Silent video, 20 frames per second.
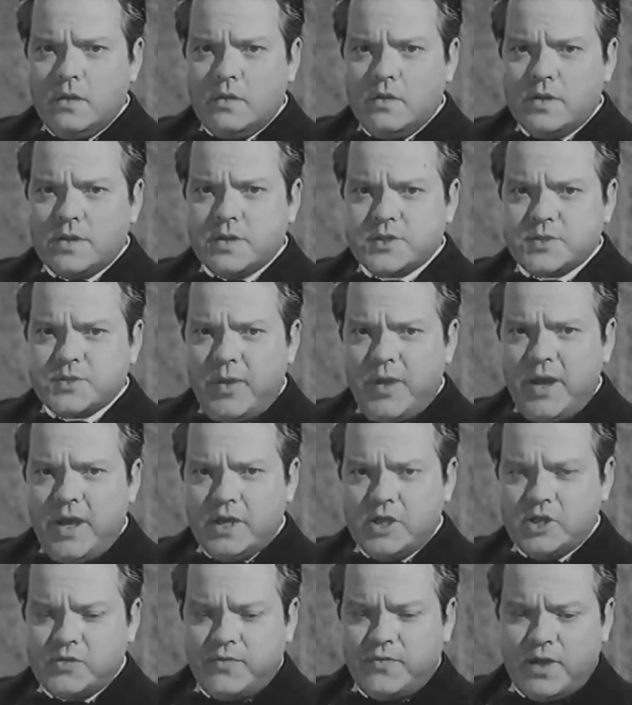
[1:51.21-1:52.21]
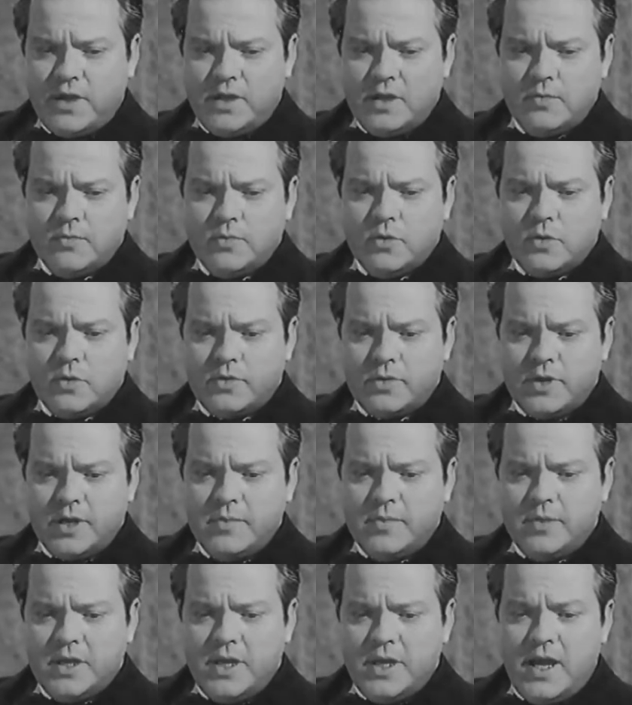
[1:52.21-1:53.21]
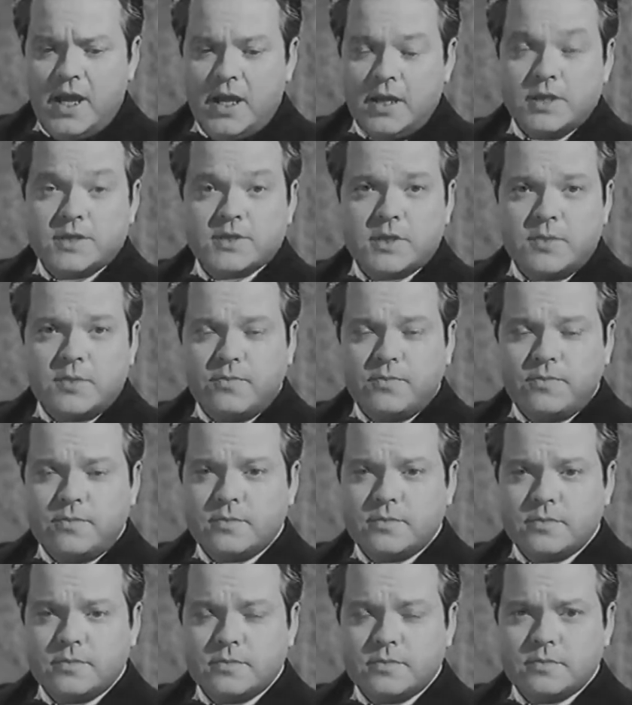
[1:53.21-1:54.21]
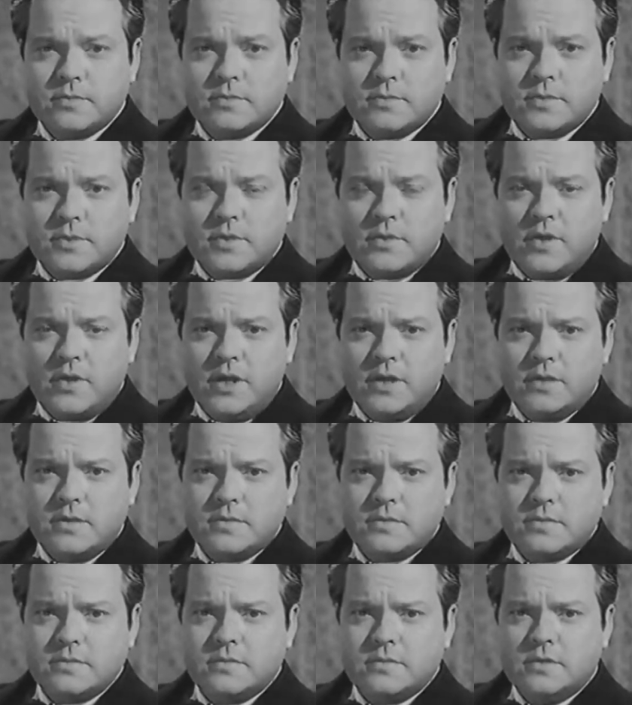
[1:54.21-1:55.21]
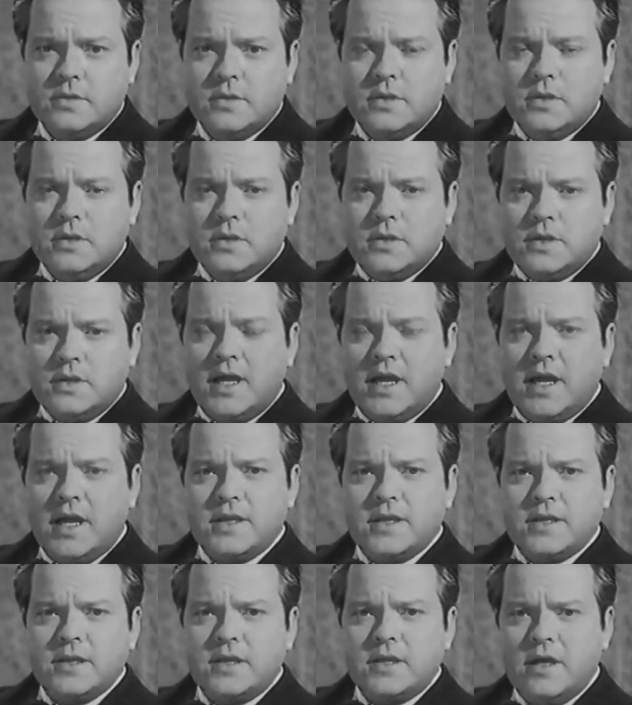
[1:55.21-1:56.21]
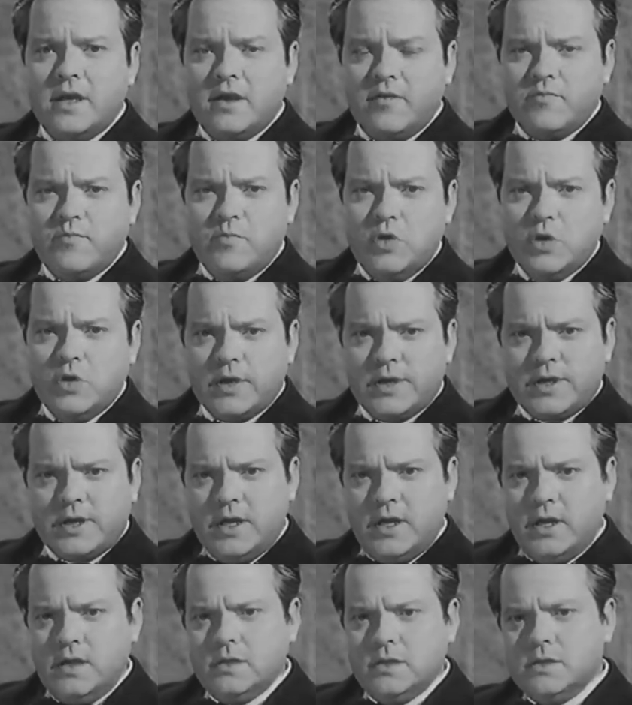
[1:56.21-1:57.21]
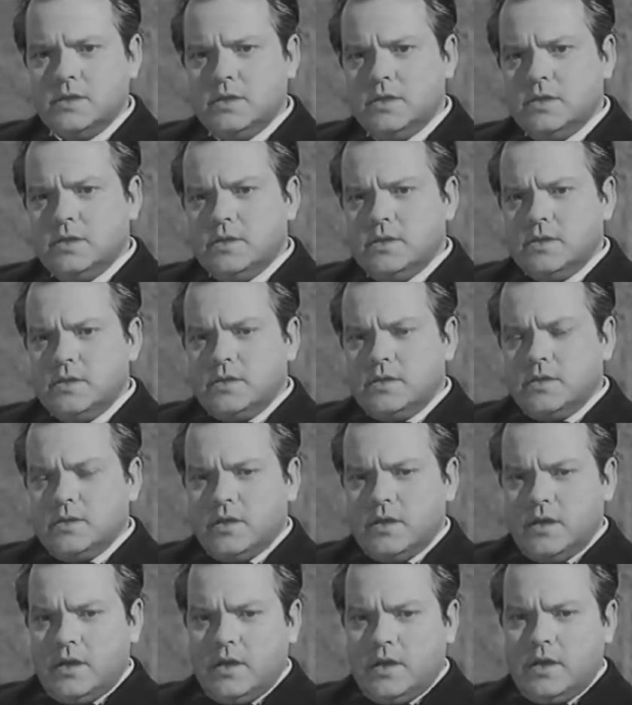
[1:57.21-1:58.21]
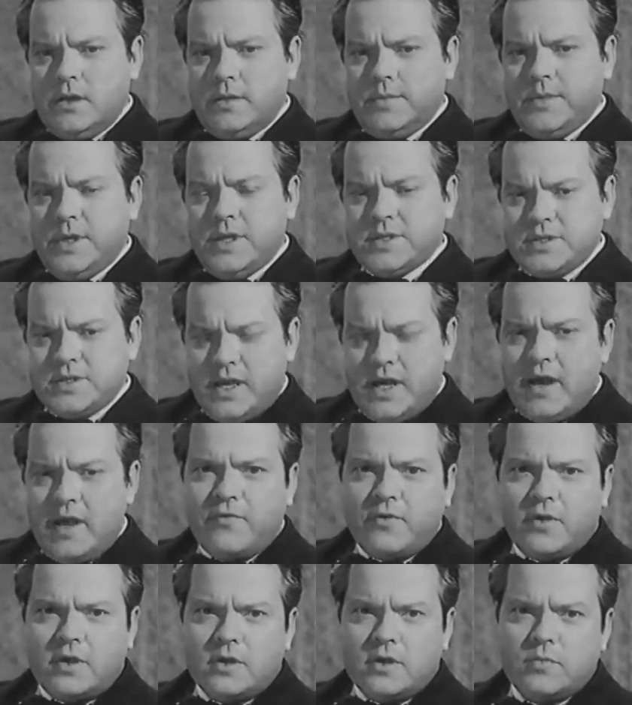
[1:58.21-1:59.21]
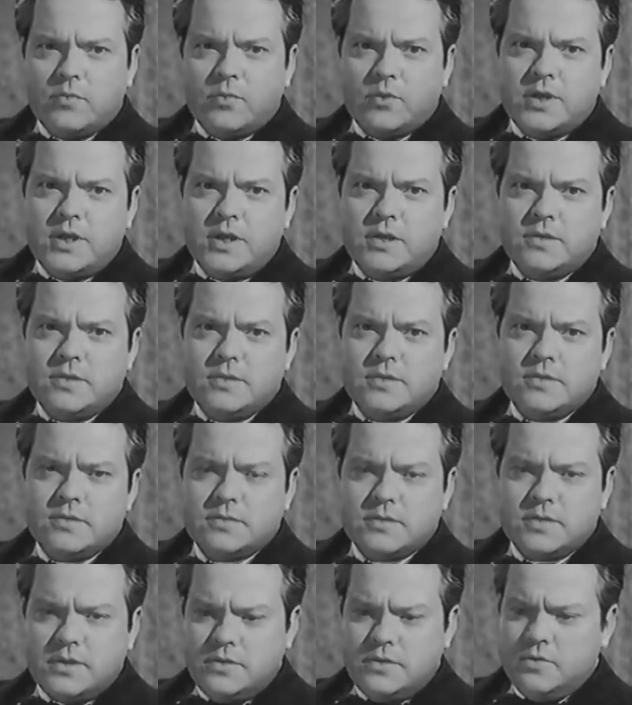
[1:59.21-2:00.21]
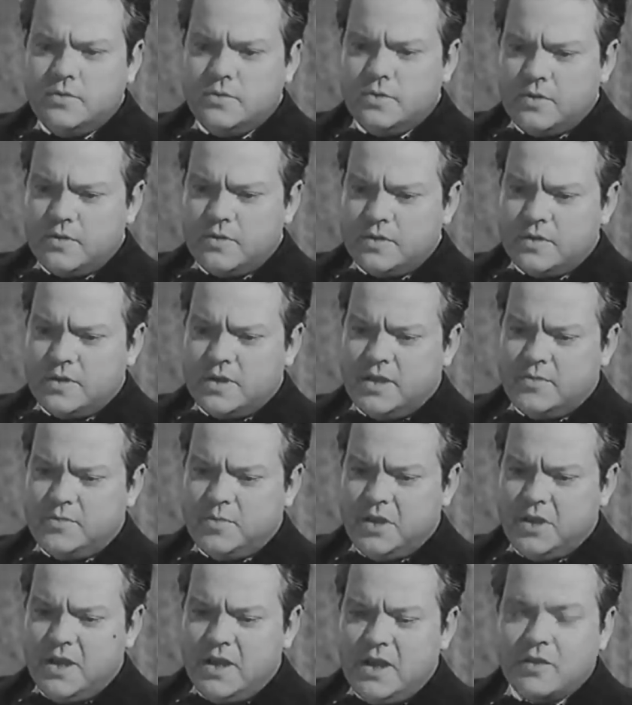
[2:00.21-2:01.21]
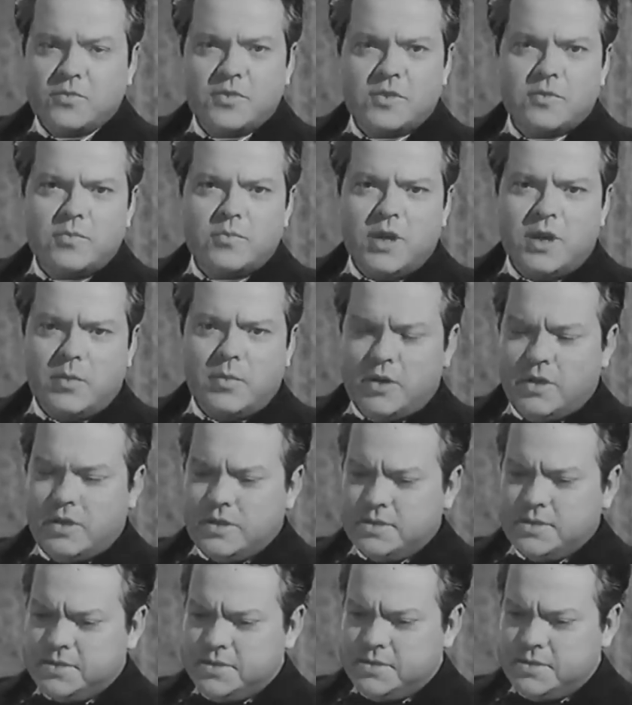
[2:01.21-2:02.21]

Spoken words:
Spanish fighting bull really began, except the great ganaderia of Miura is an African breed. They do know that began with the Berbers